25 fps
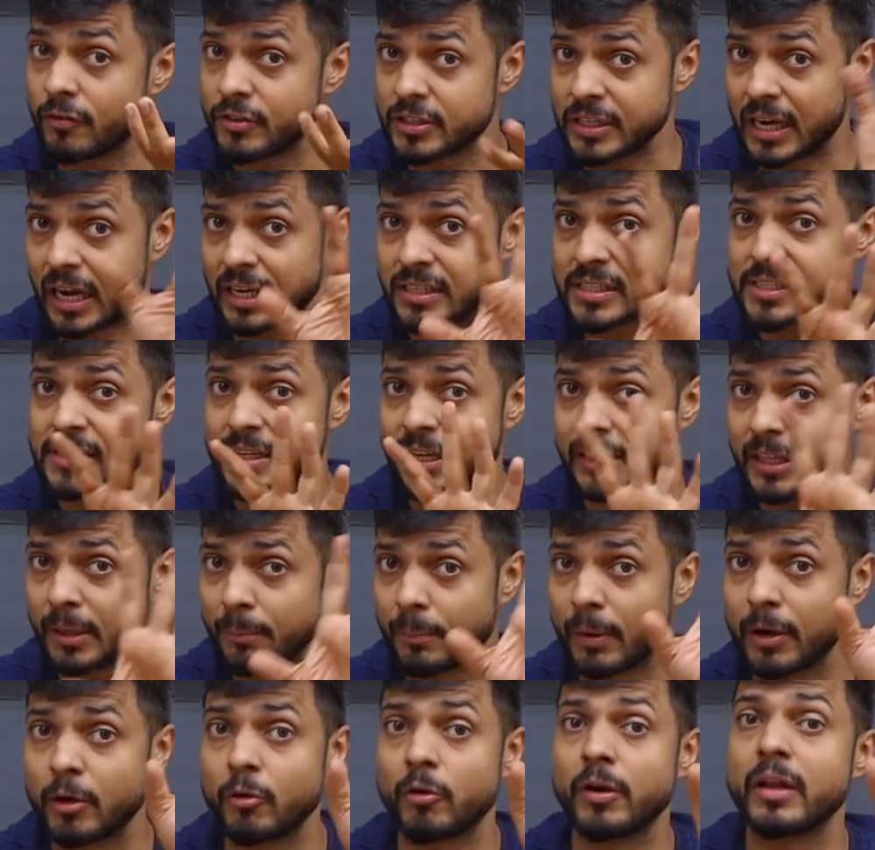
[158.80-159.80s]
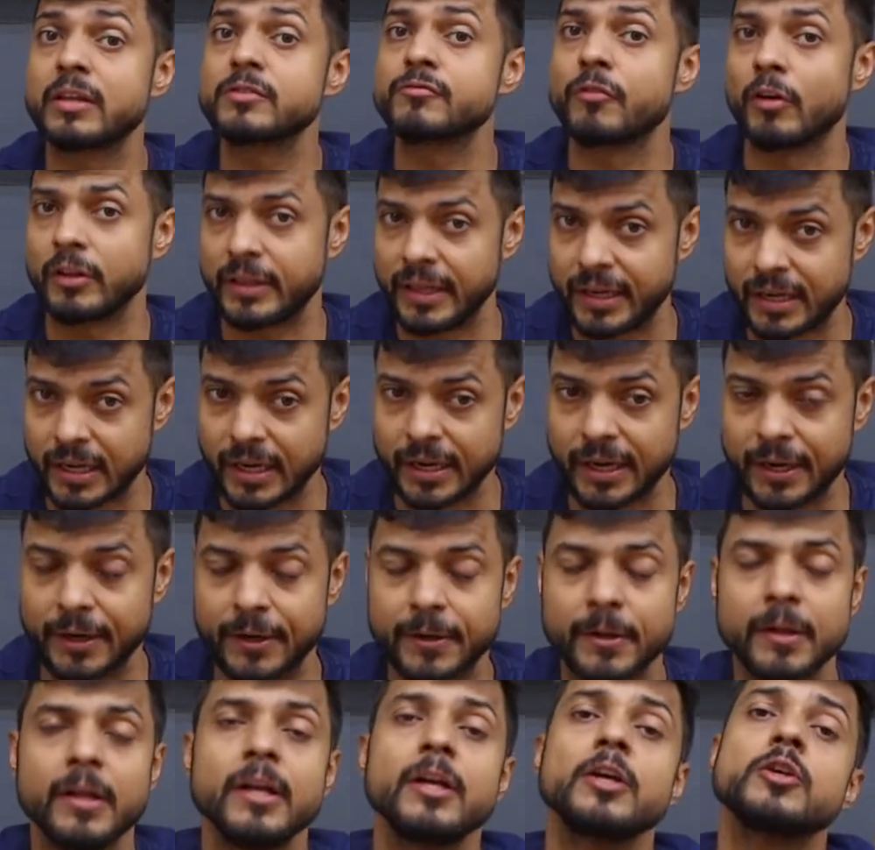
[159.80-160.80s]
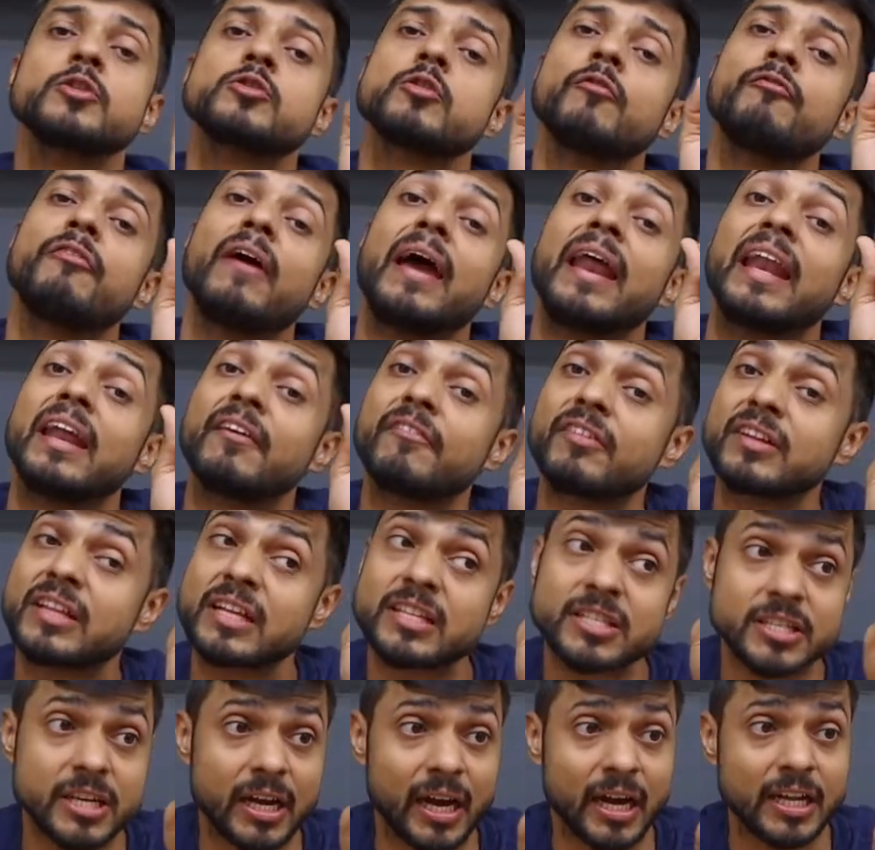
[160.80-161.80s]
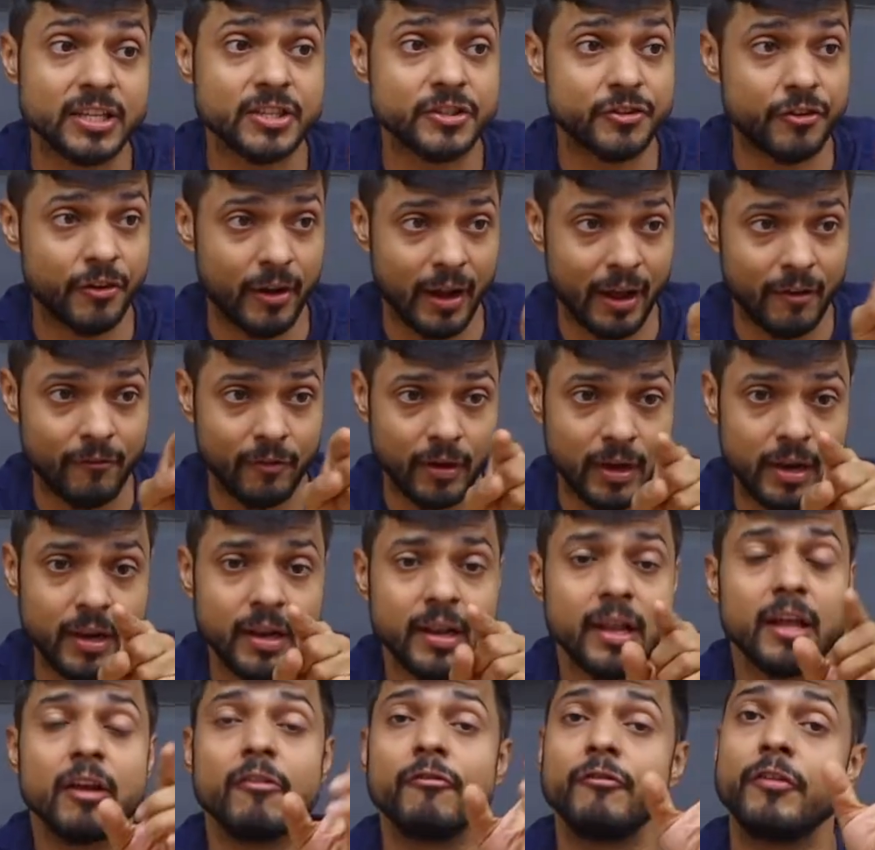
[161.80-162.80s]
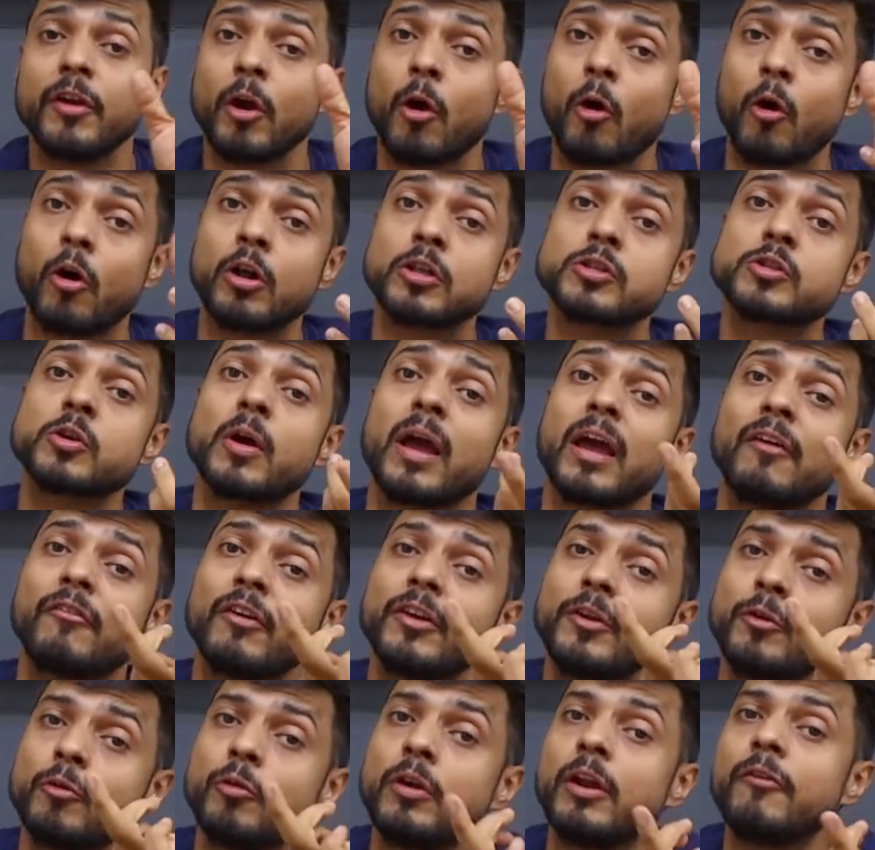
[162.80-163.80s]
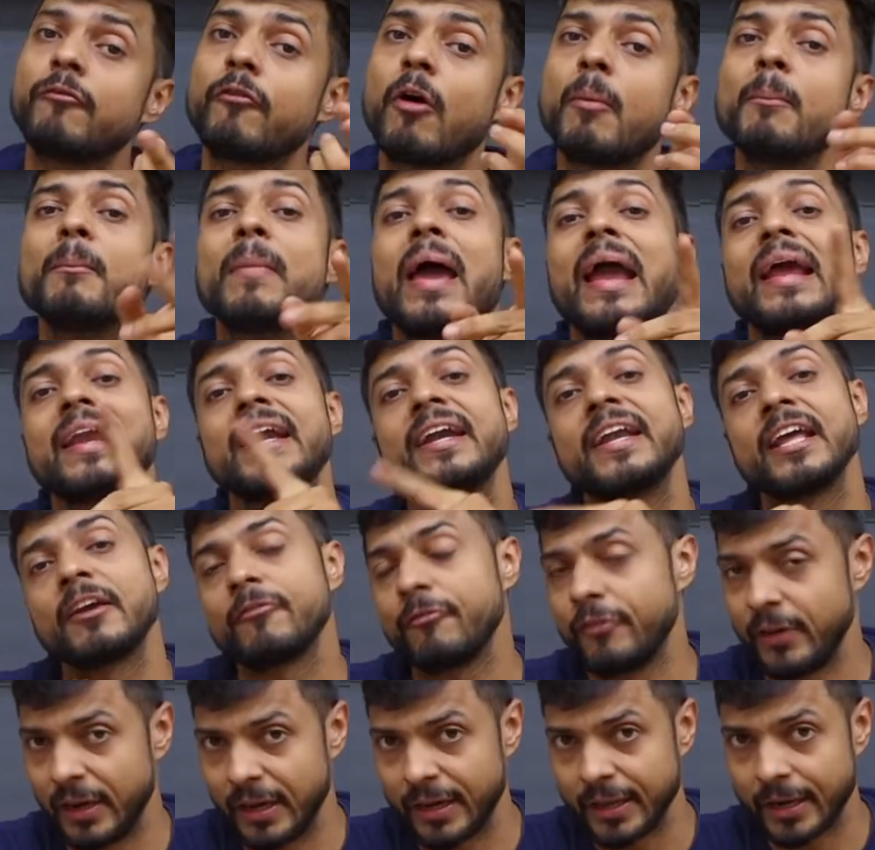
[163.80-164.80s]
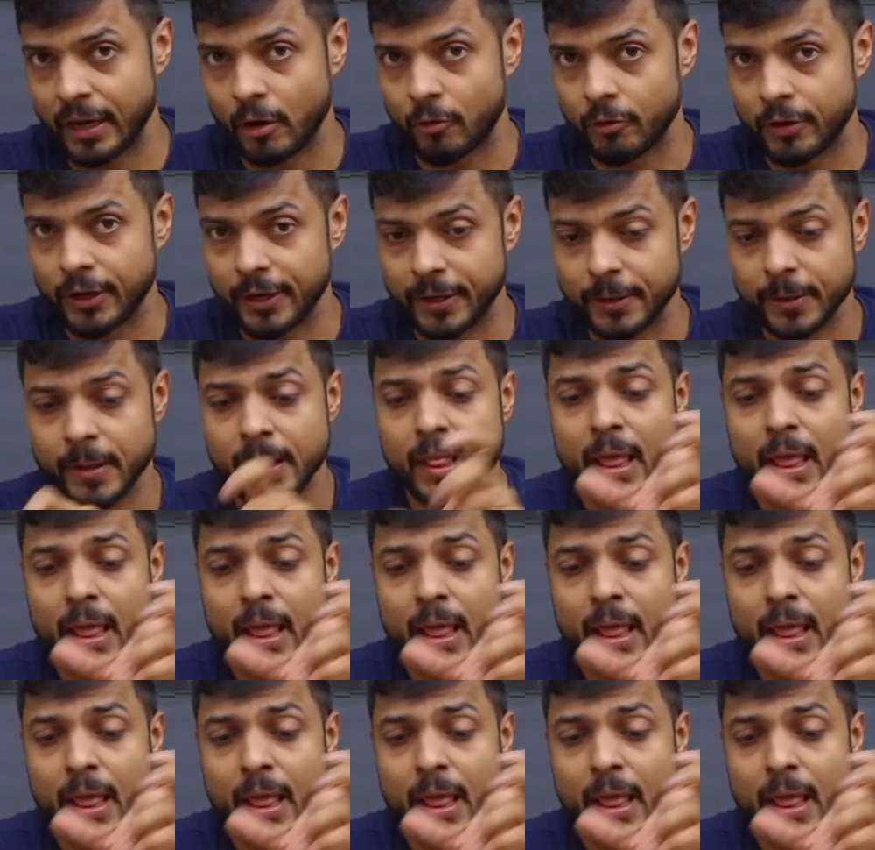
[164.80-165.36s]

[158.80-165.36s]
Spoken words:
charge is nothing but known as the current. So whenever the charge travel, we also have a uniform magnetic field around it.